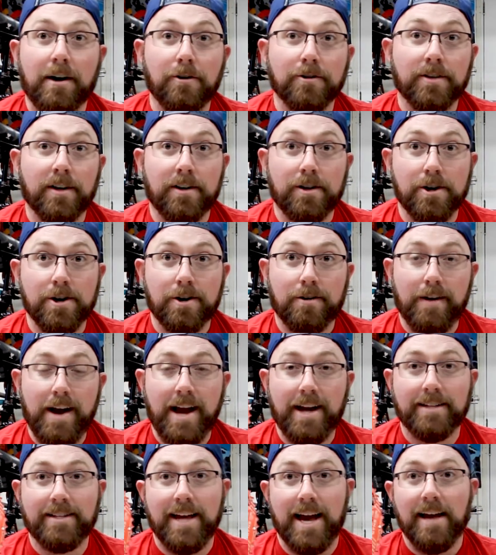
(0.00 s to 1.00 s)
goes under your
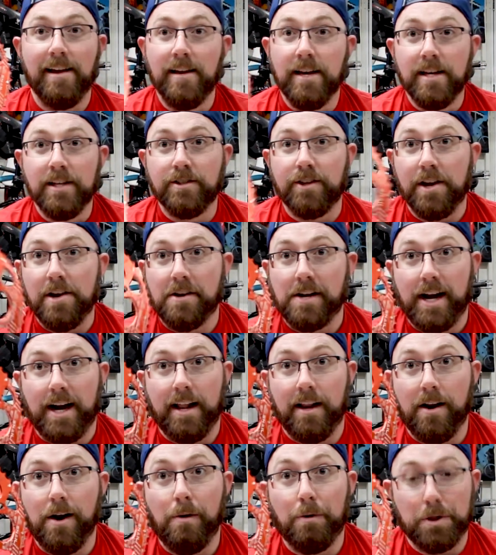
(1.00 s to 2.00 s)
crankset, so you
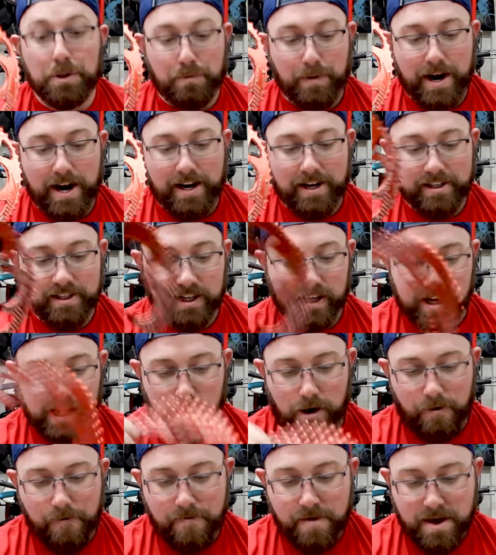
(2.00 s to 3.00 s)
kind of know which way it needs to
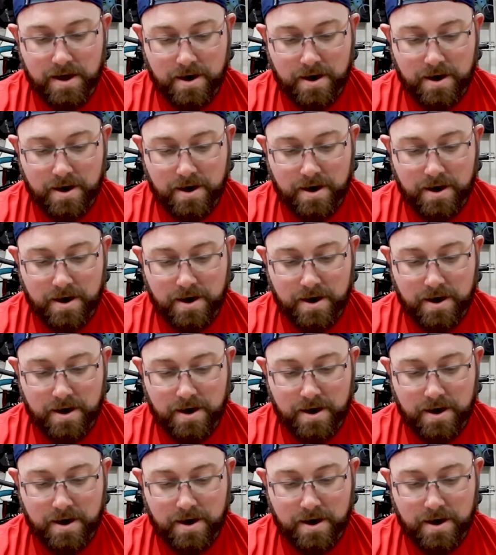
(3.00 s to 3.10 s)
go.